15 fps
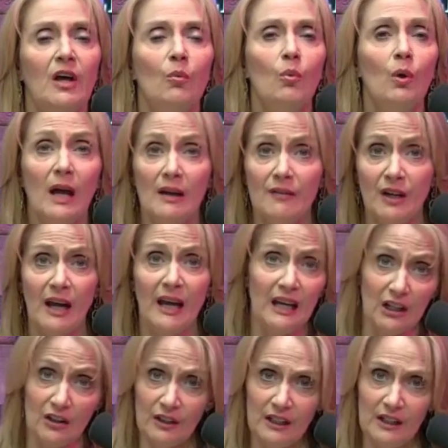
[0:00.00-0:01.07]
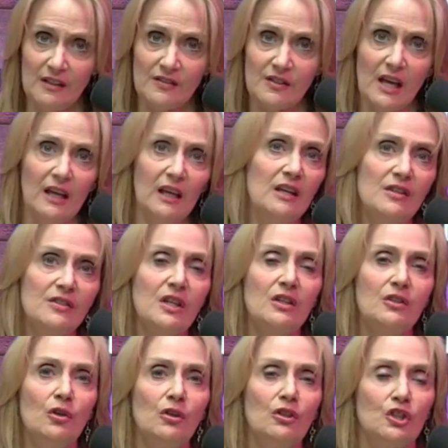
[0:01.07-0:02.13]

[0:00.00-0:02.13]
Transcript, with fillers: Wherever Aries is in your